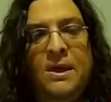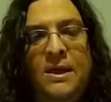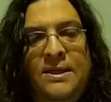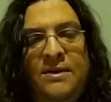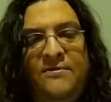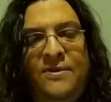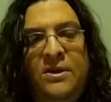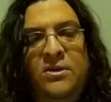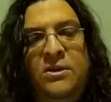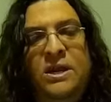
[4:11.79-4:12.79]
And that
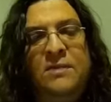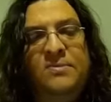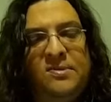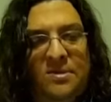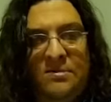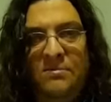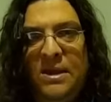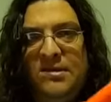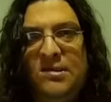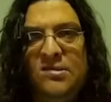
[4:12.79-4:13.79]
finger
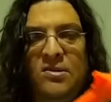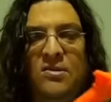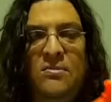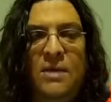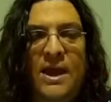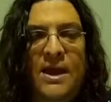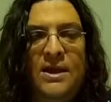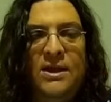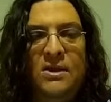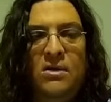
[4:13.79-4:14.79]
makes it so the mag
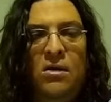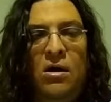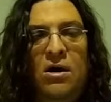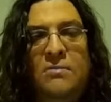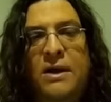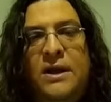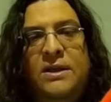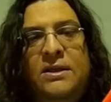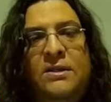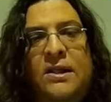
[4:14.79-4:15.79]

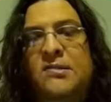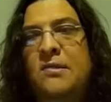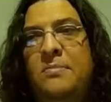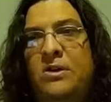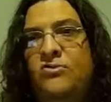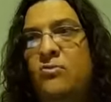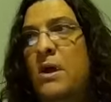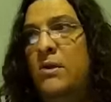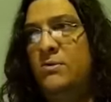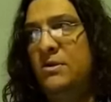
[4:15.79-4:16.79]
automatically lines up each
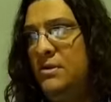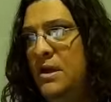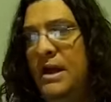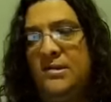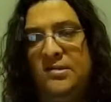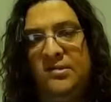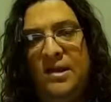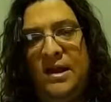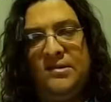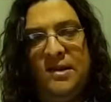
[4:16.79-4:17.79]
round as
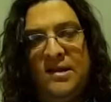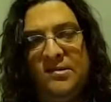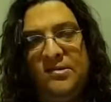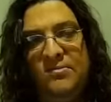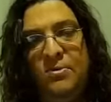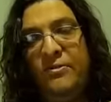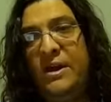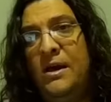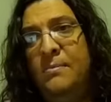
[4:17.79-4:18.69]
it's moving up.